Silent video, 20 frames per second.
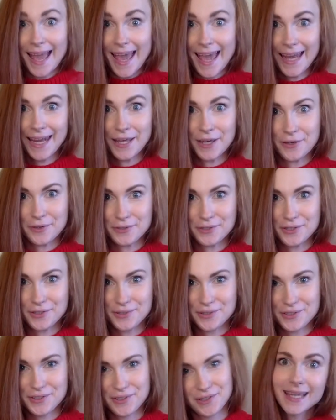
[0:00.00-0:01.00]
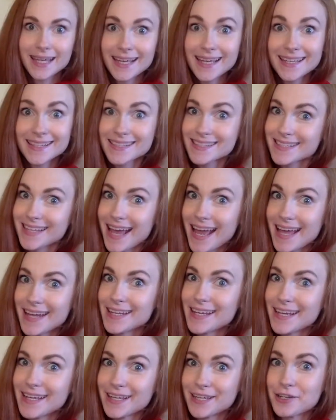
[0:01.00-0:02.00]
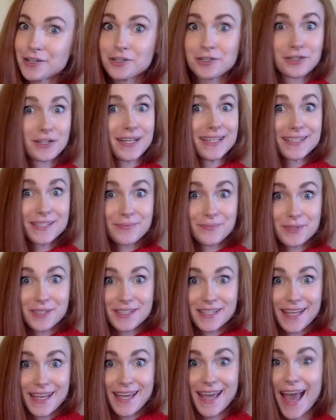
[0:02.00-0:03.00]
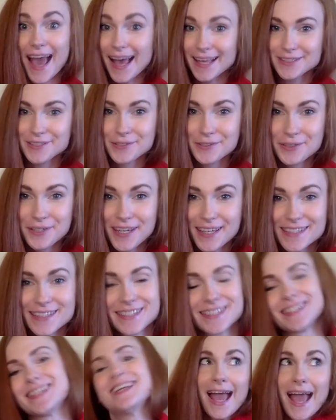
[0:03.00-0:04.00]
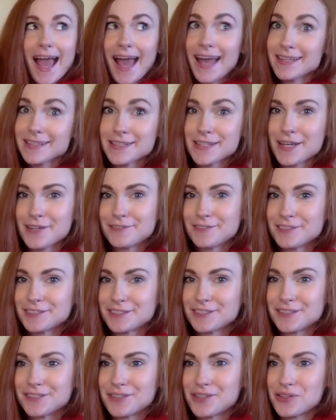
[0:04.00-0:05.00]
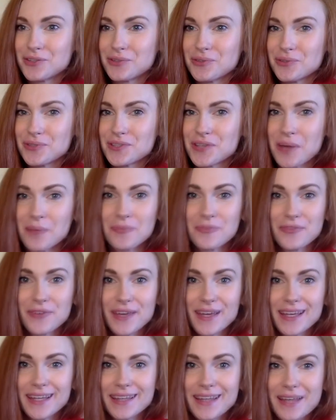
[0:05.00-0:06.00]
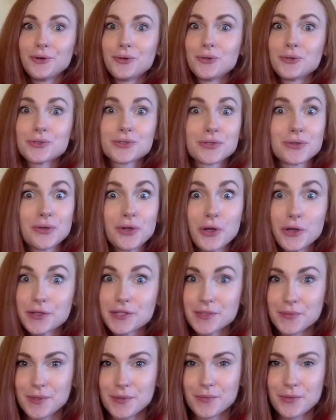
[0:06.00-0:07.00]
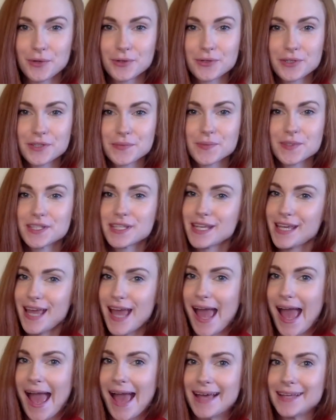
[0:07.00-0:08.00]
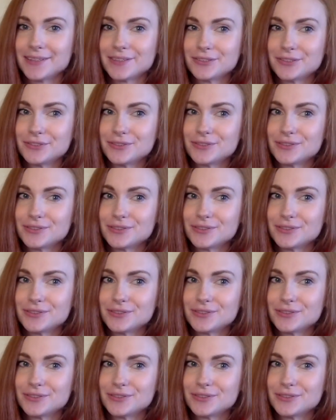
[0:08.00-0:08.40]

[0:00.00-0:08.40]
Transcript: Hello YouTube! It's getting Christmassy as you can see. Hence I wanted to do something that also looks a bit more Christmassy and